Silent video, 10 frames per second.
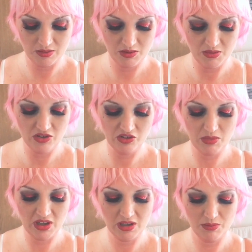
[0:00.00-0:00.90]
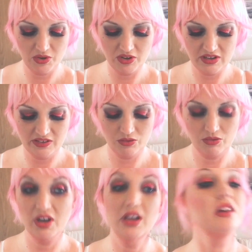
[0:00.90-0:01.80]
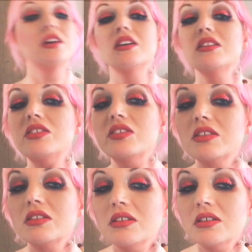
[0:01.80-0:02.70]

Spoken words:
I'm going to be using mainly burgundies and reds